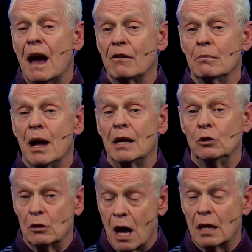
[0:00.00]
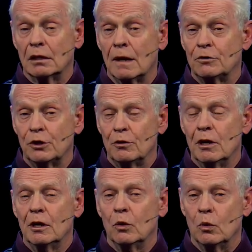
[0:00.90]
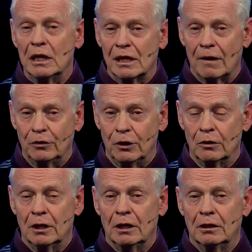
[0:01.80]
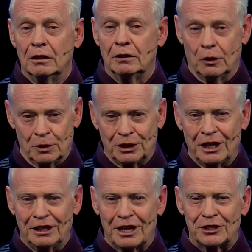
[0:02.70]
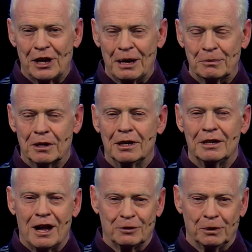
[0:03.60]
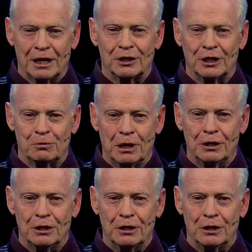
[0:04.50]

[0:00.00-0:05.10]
I remind you, God loves you. We love you. Till we see you next time, God's blessings be